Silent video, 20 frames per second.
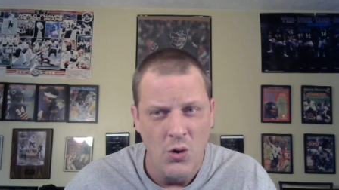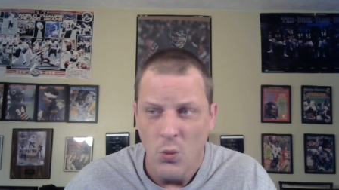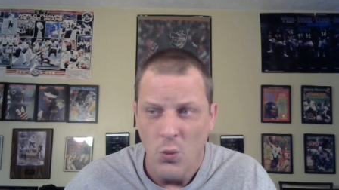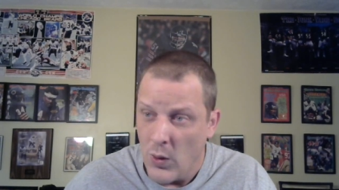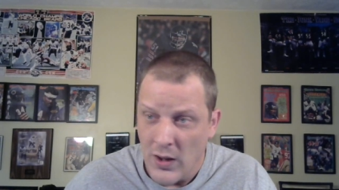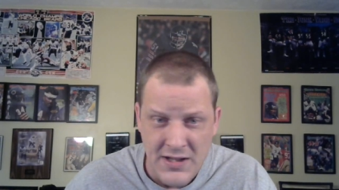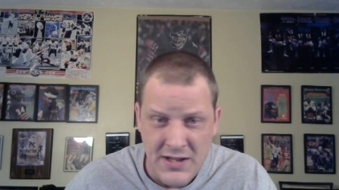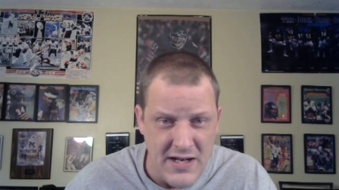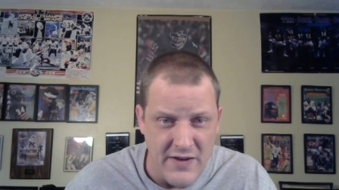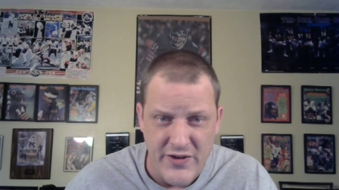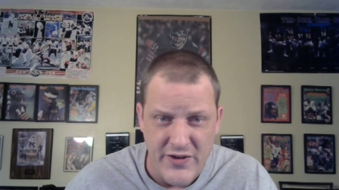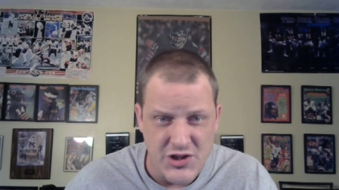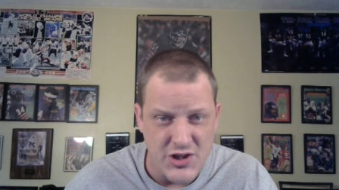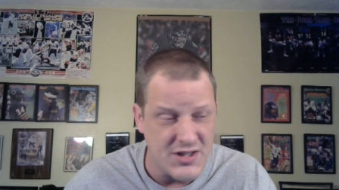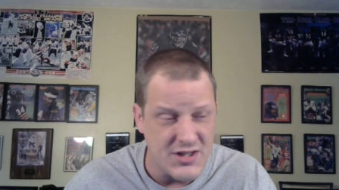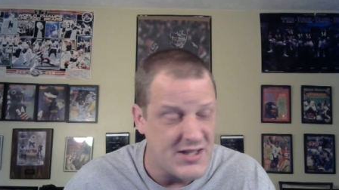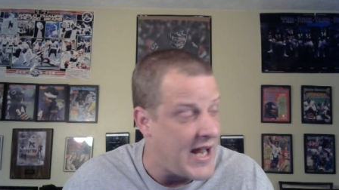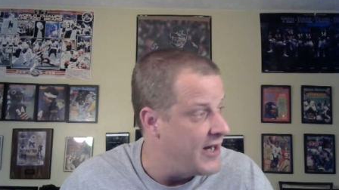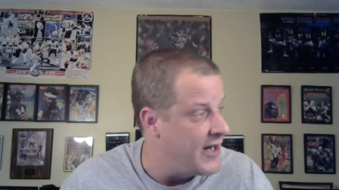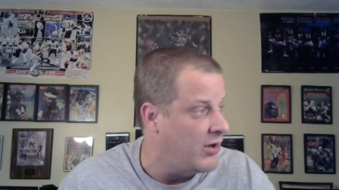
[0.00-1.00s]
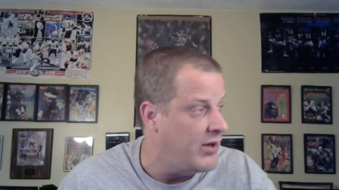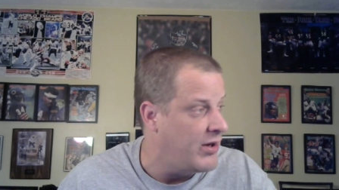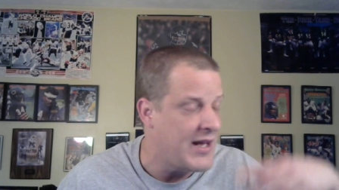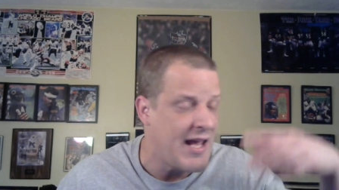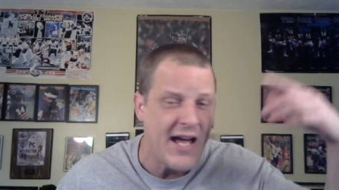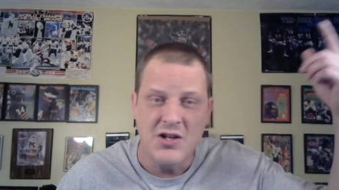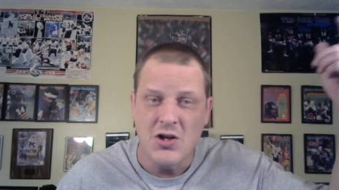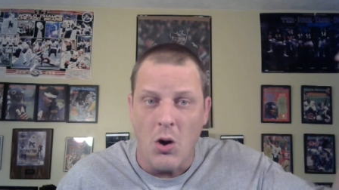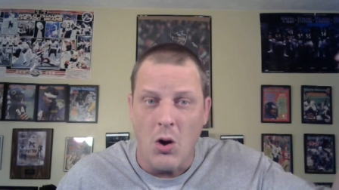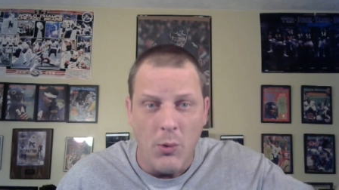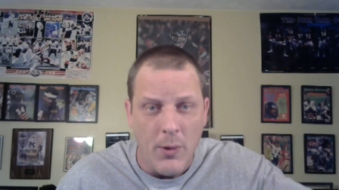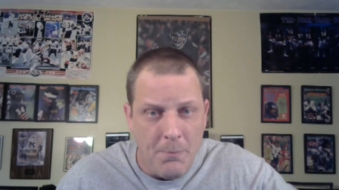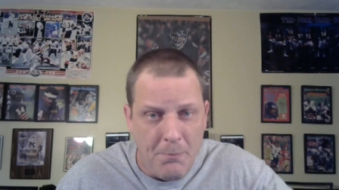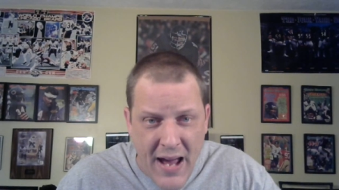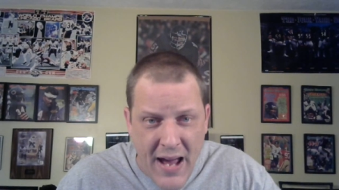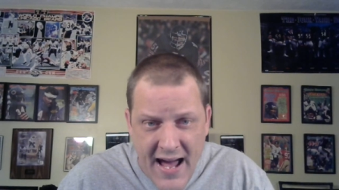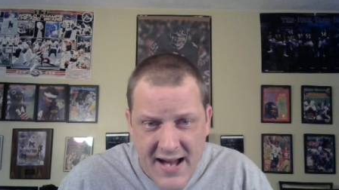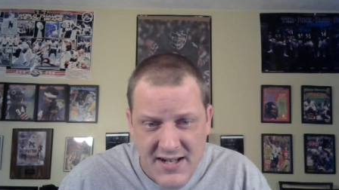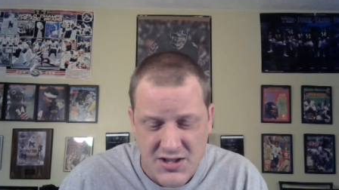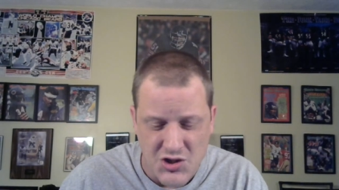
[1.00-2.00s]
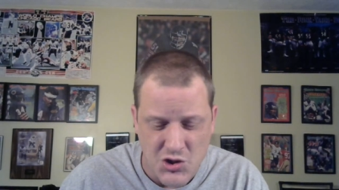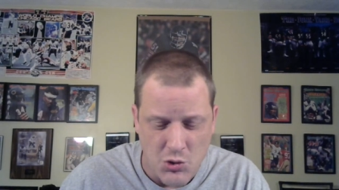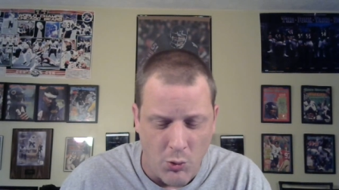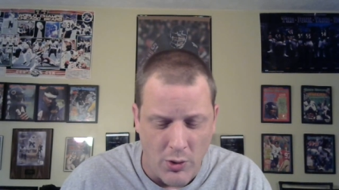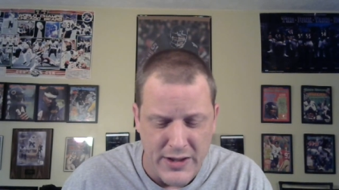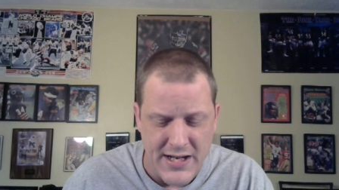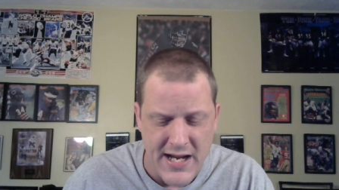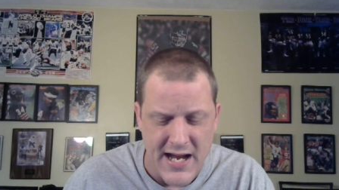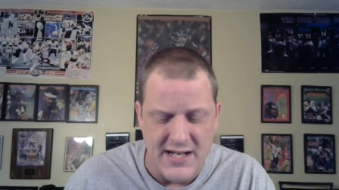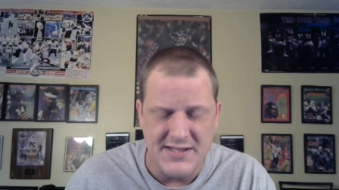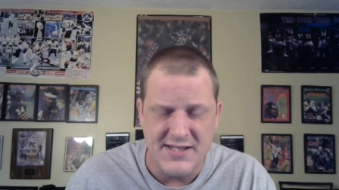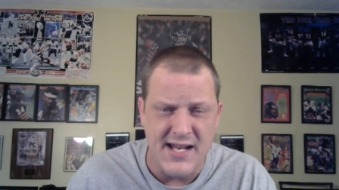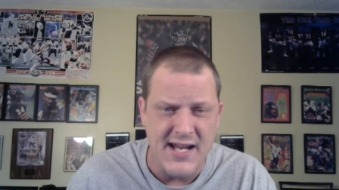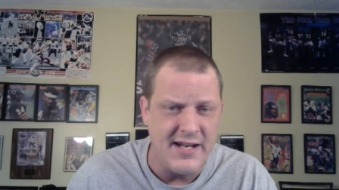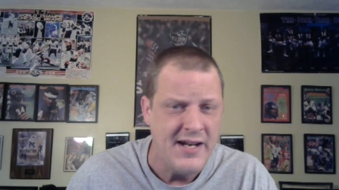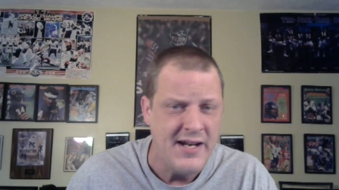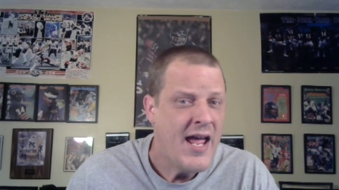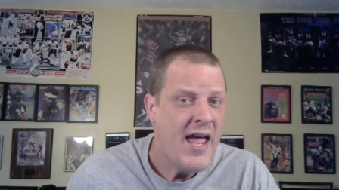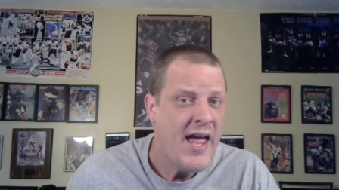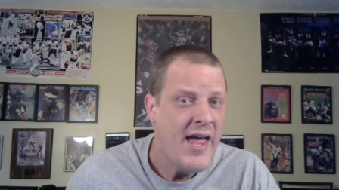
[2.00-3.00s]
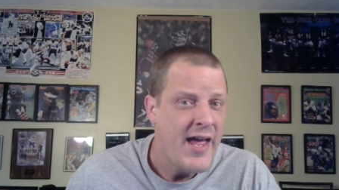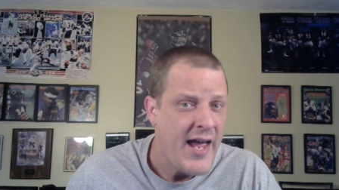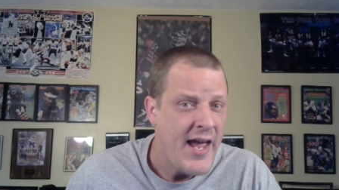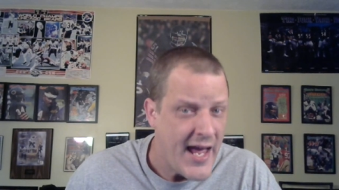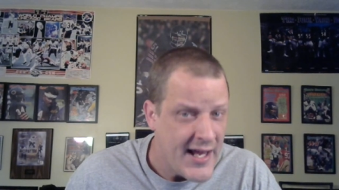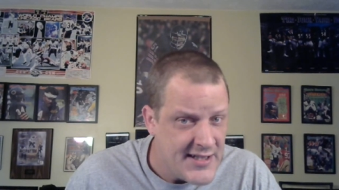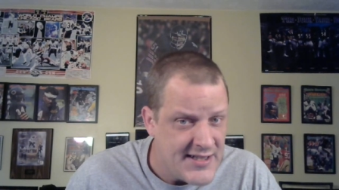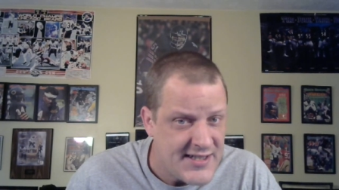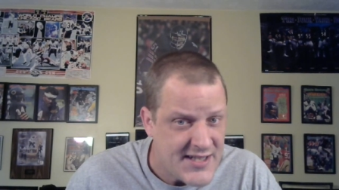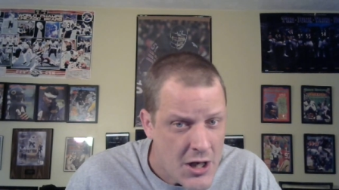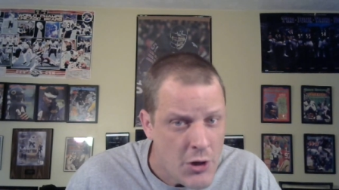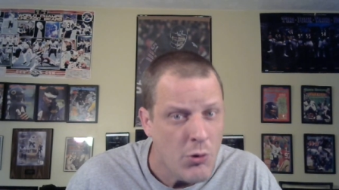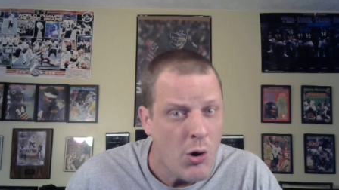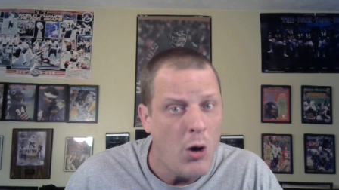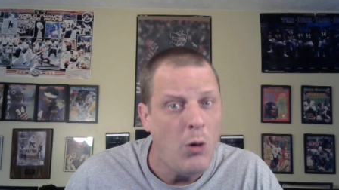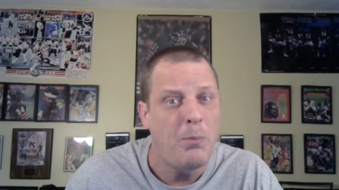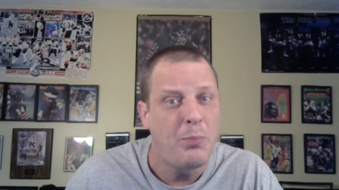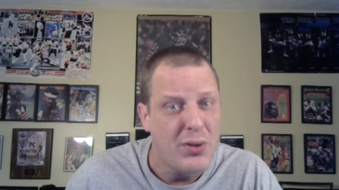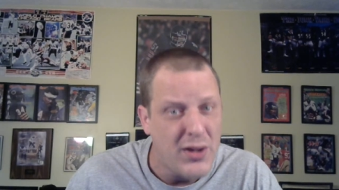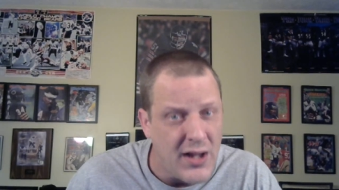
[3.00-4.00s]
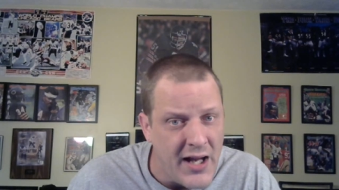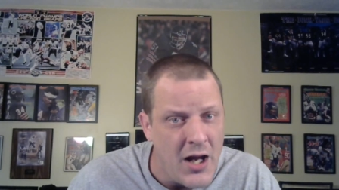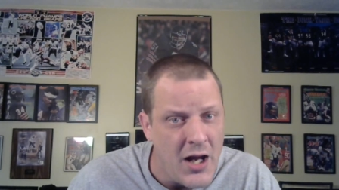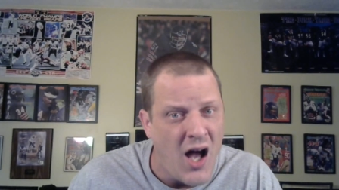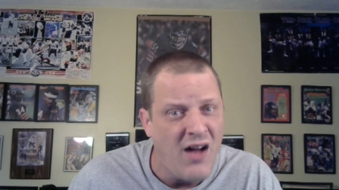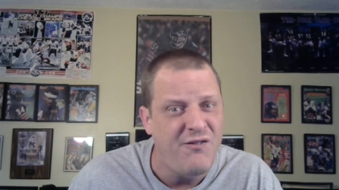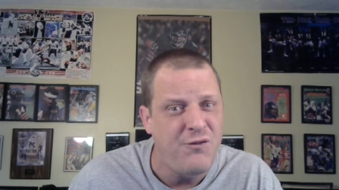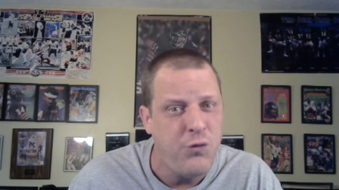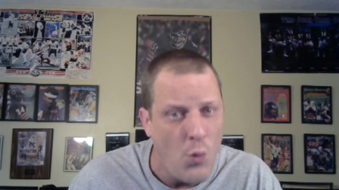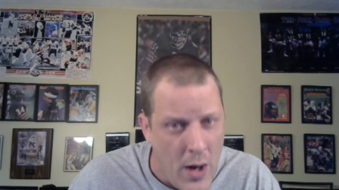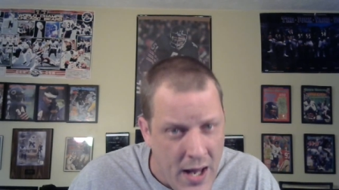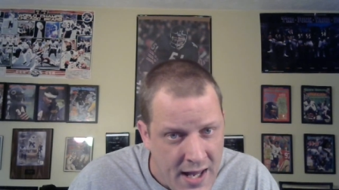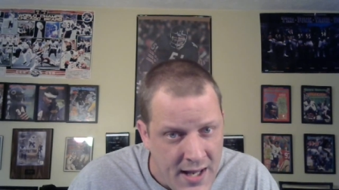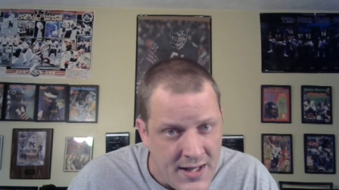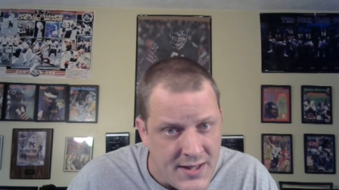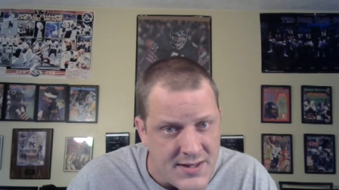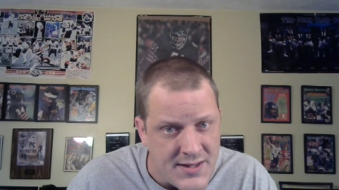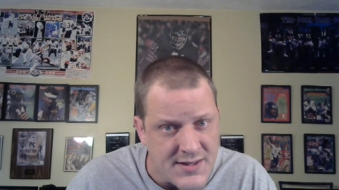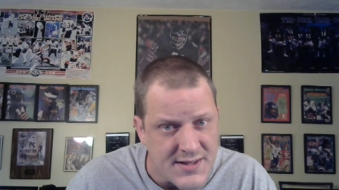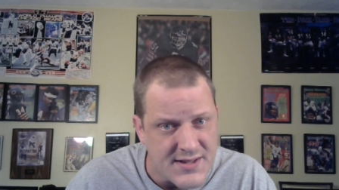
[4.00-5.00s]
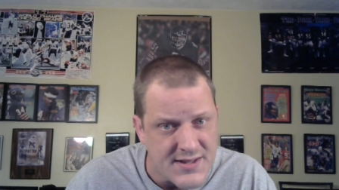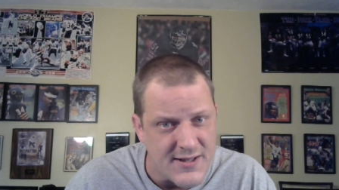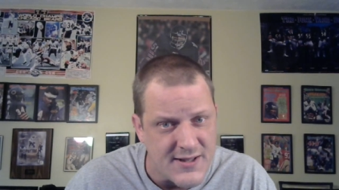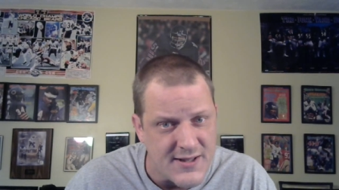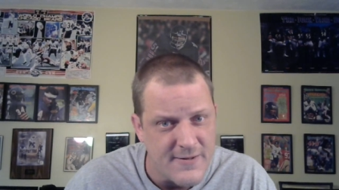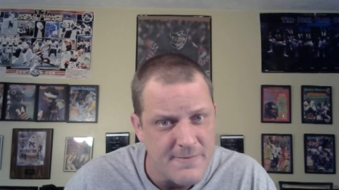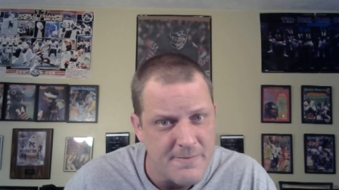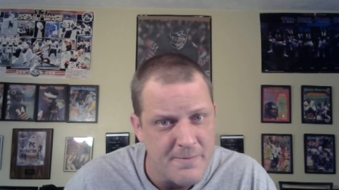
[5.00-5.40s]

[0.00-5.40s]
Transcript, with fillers: one division title again going back to 2018, and zero playoff wins.